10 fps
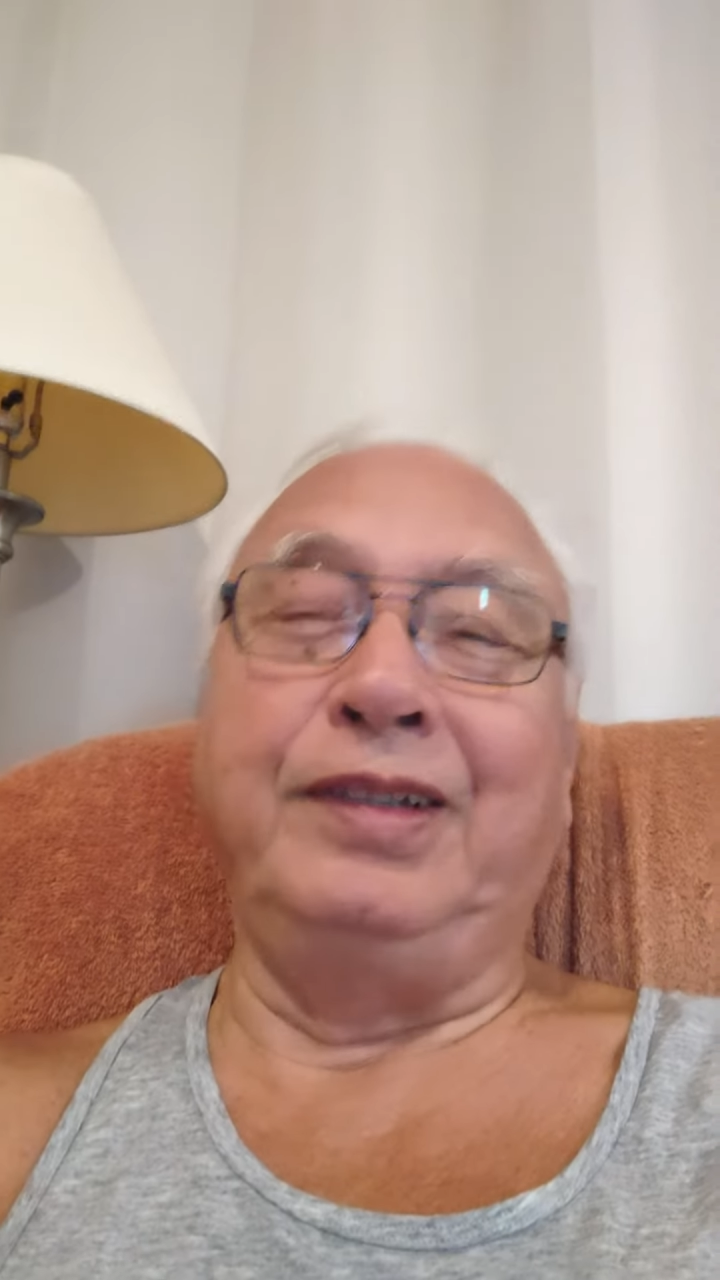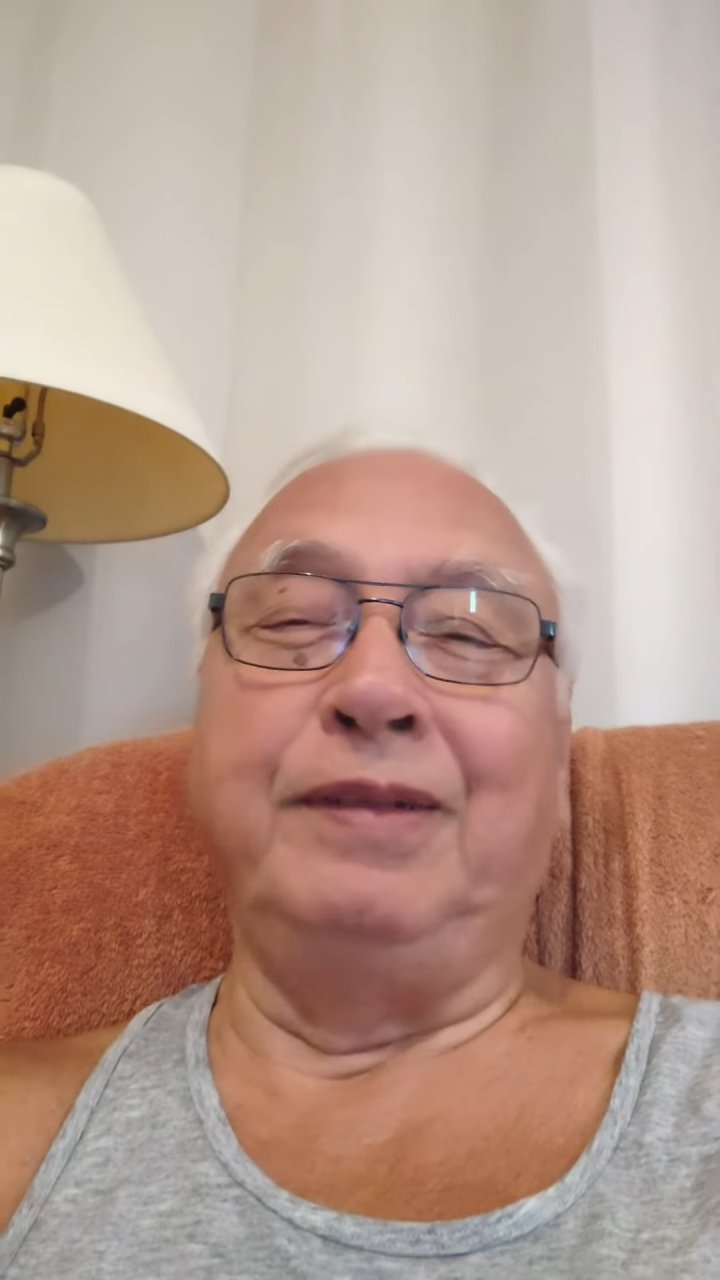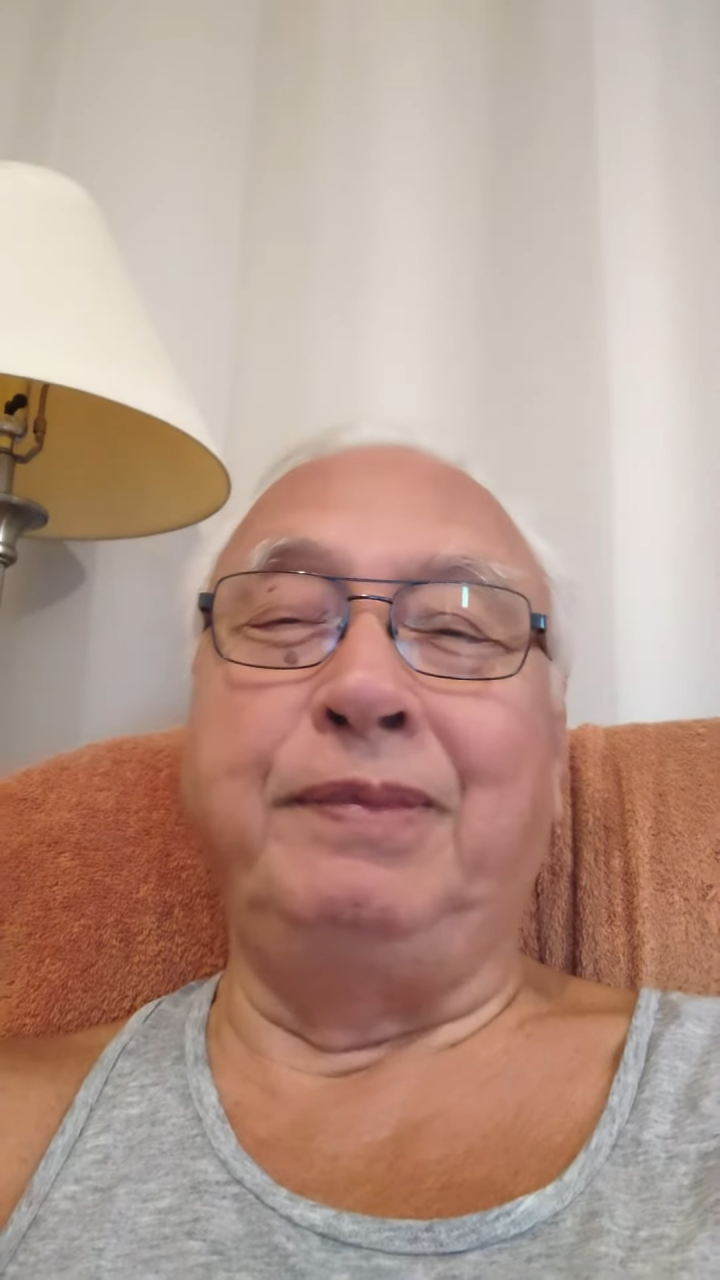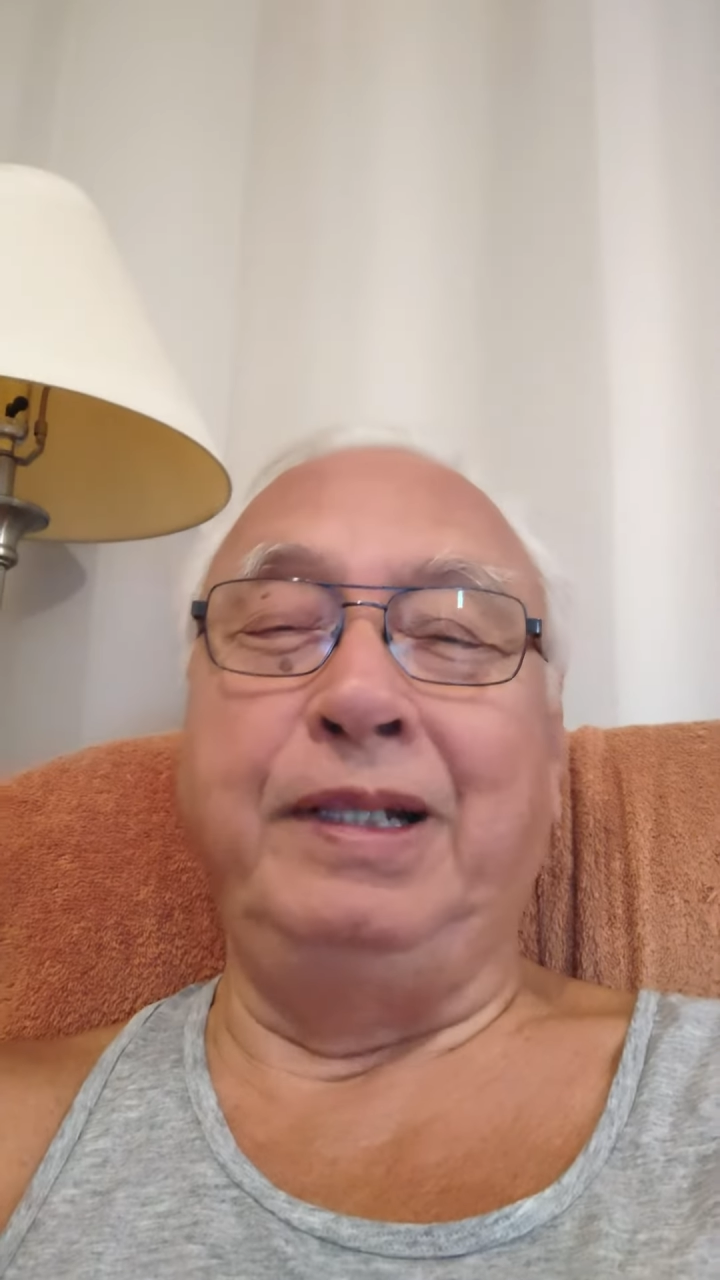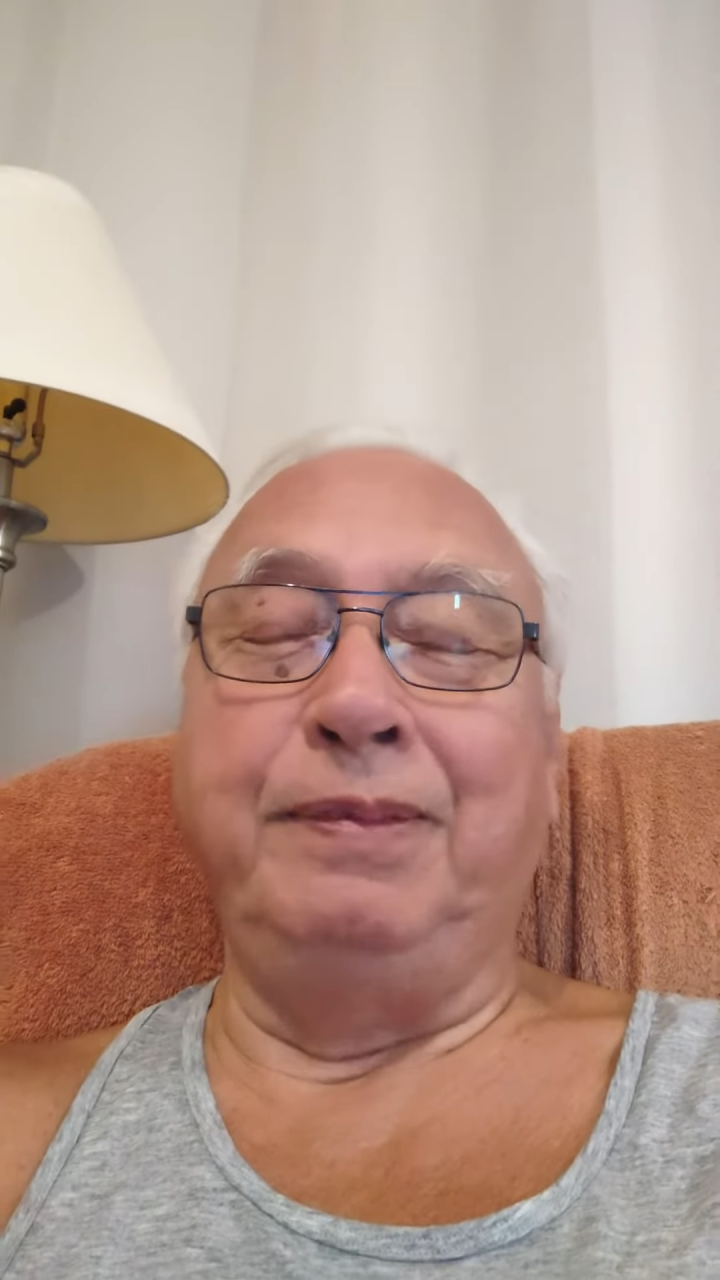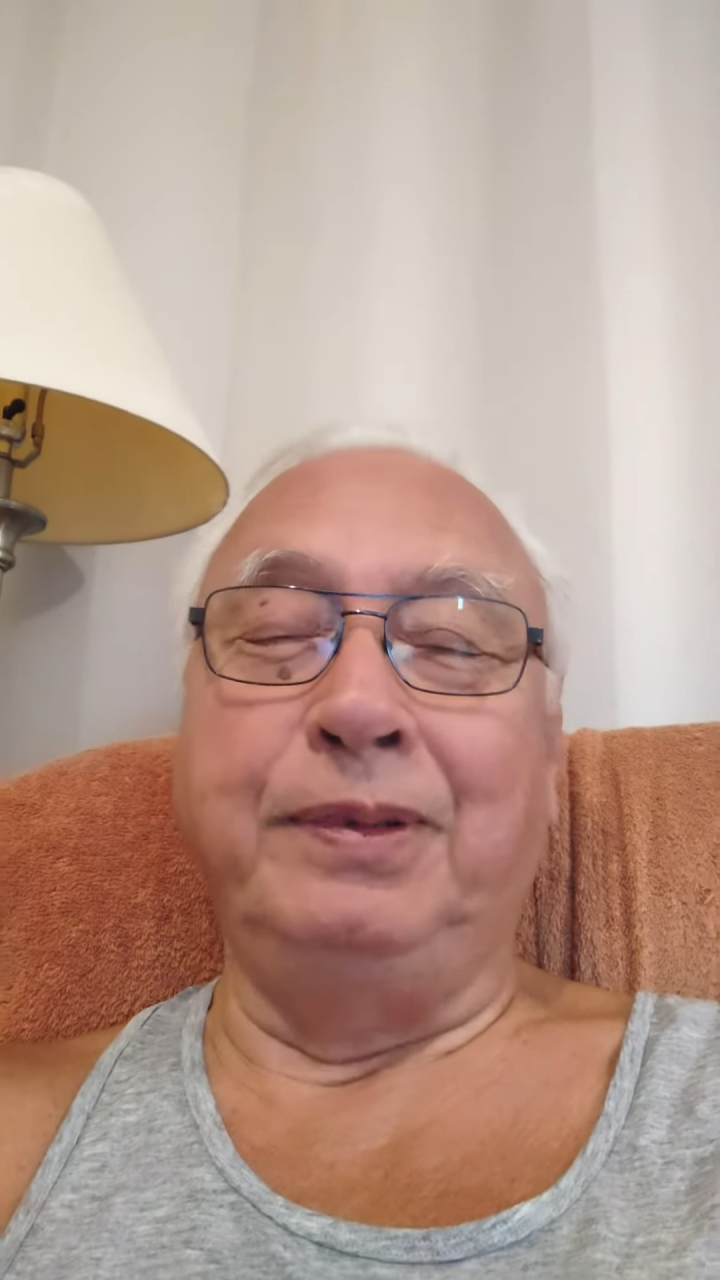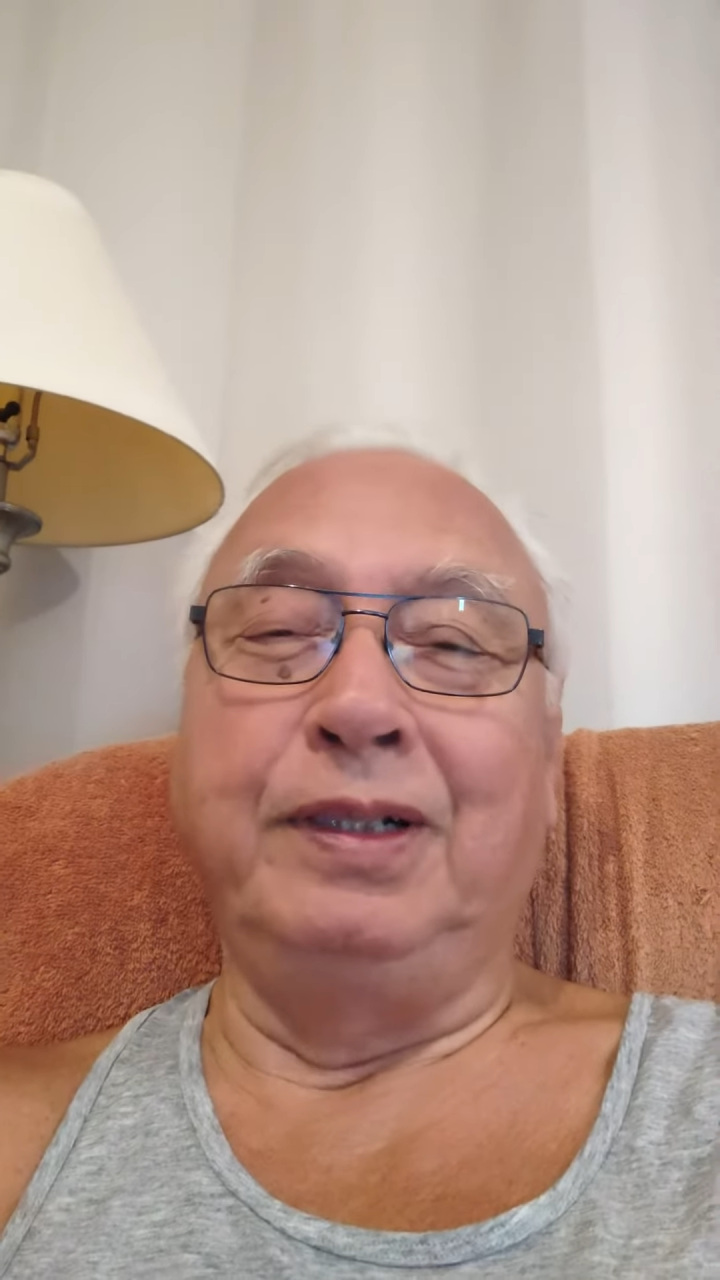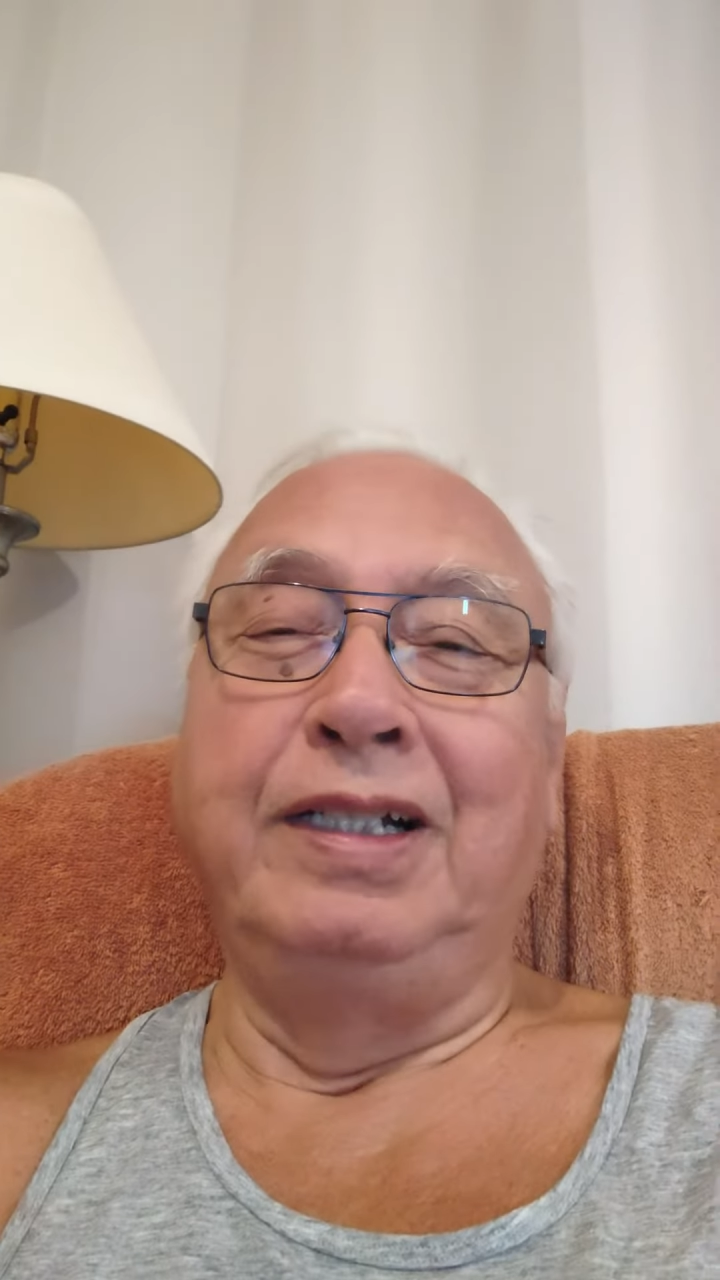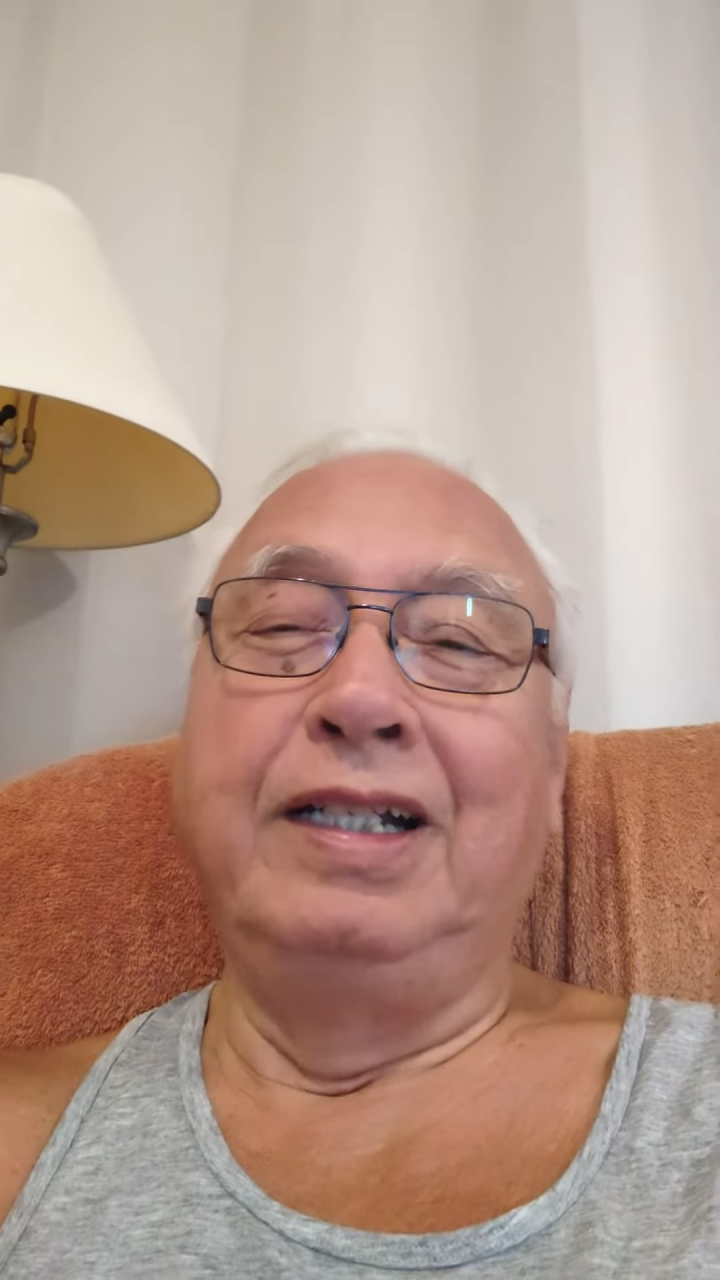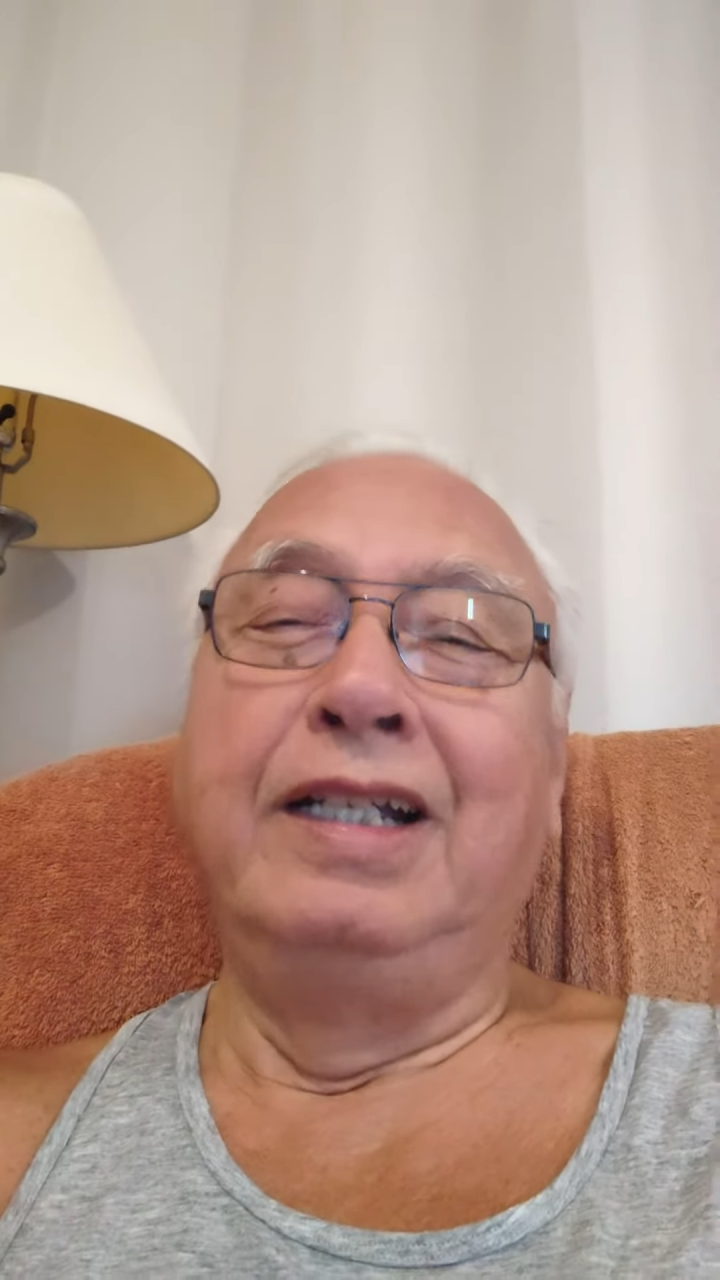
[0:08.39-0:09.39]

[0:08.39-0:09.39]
to people.